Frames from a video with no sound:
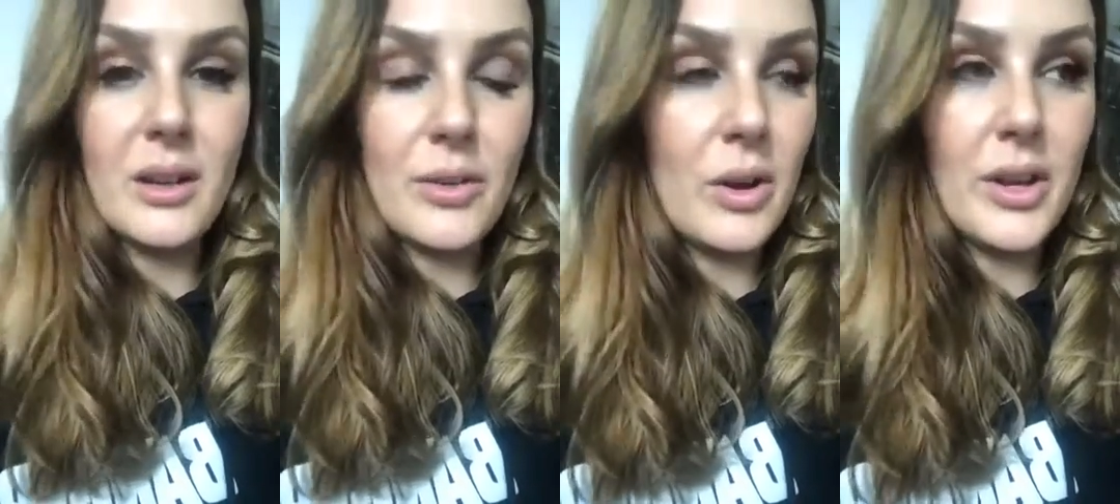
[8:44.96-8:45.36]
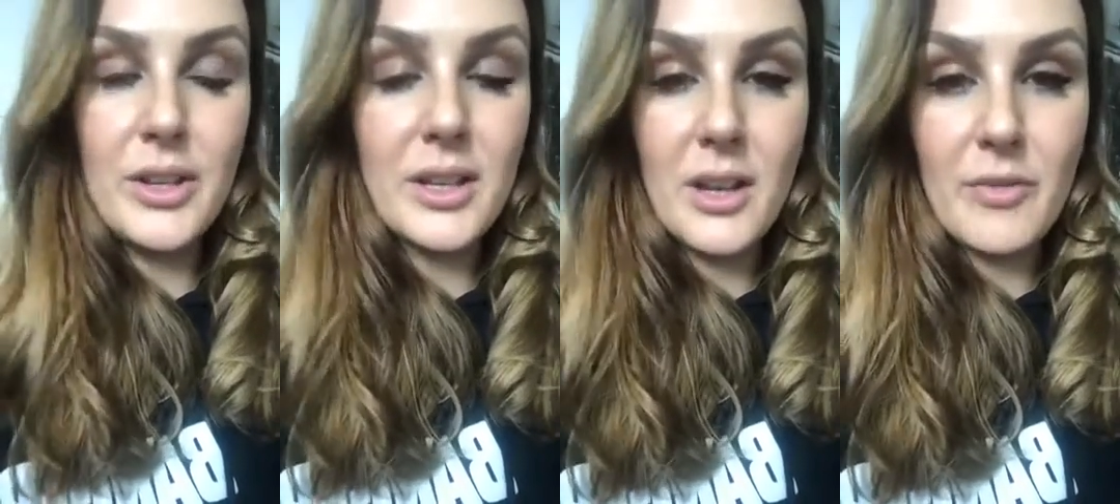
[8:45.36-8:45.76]
not
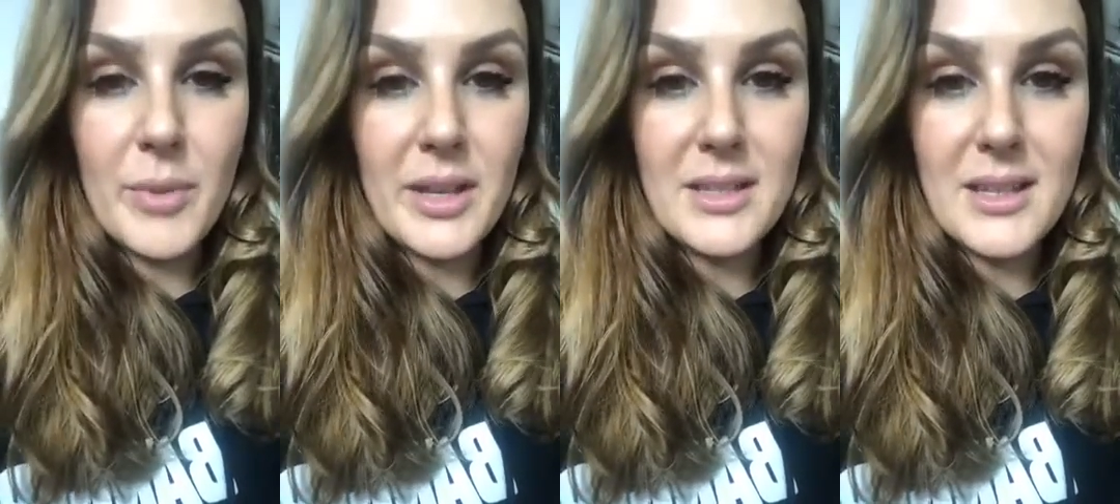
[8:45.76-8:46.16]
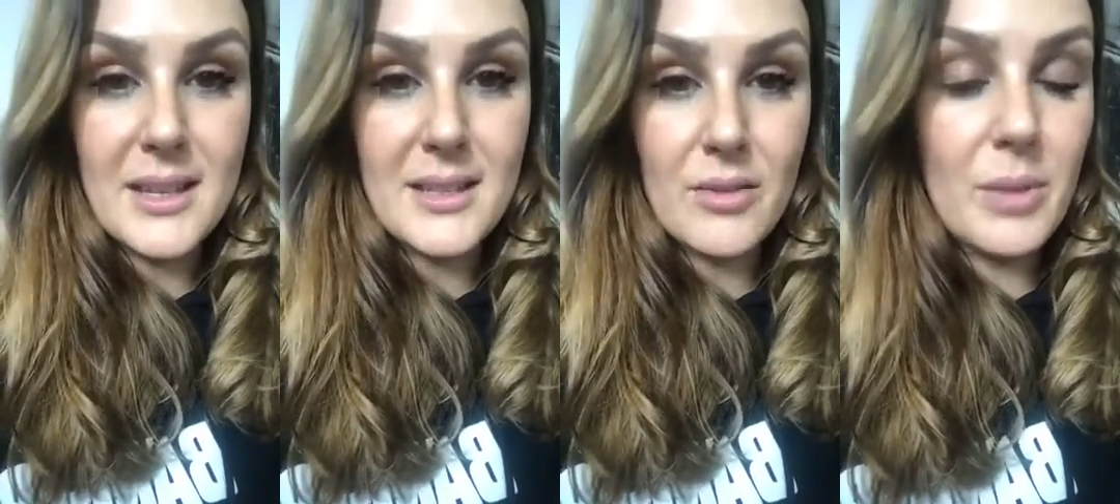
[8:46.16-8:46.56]
earning enough money to
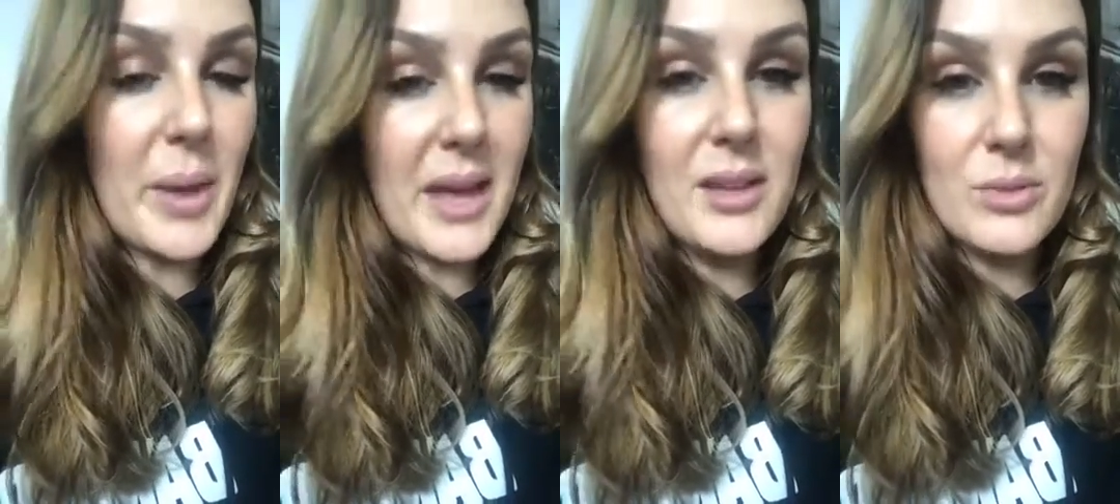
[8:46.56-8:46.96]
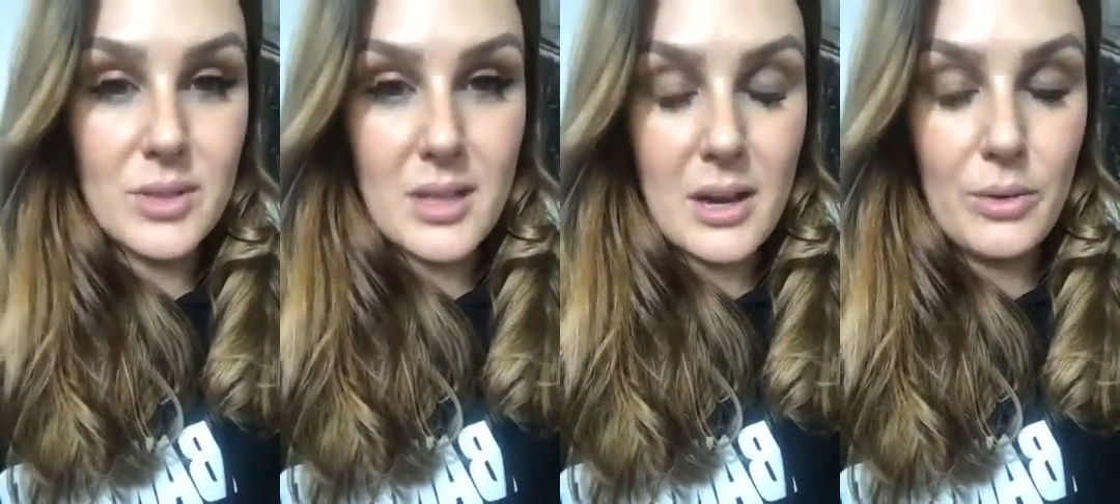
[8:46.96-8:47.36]
necessarily pay
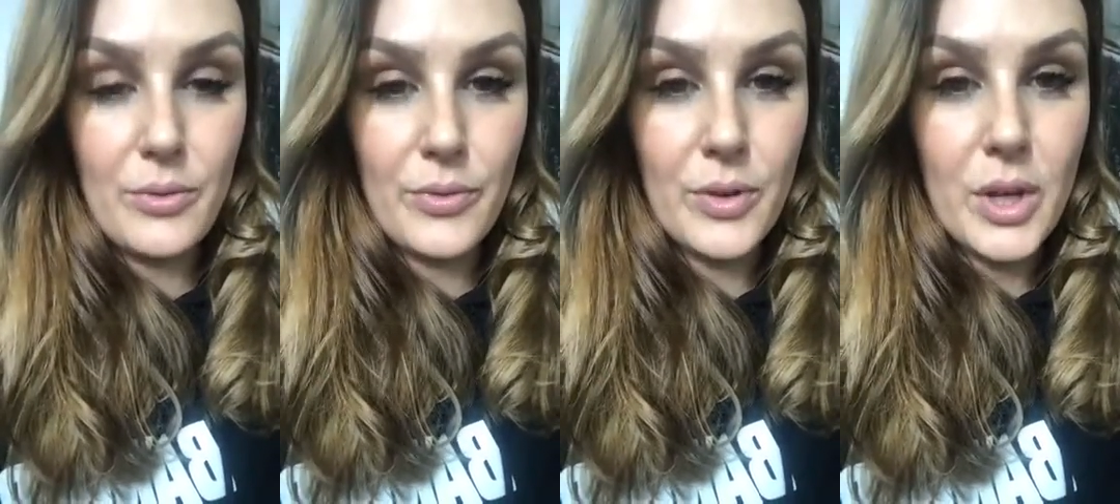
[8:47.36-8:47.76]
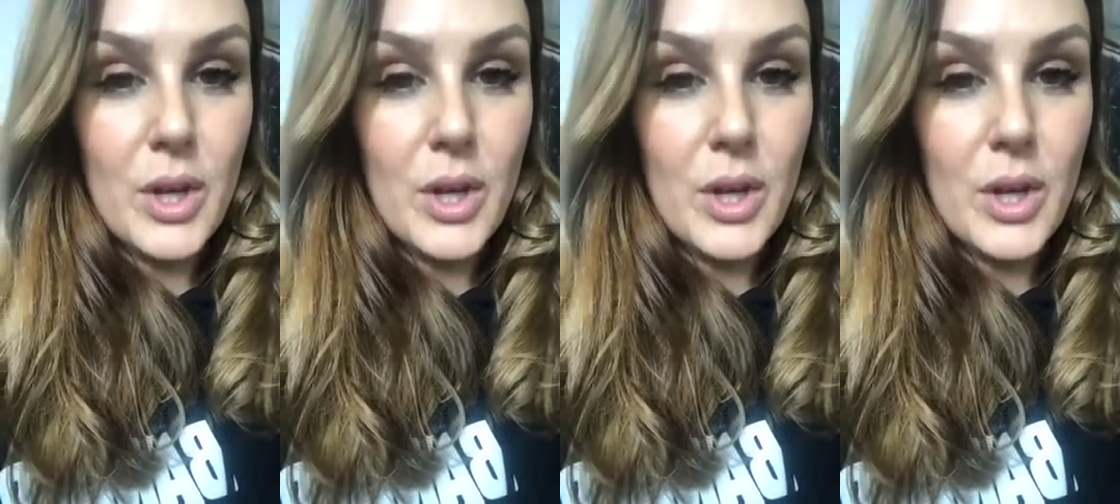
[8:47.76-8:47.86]
yourself,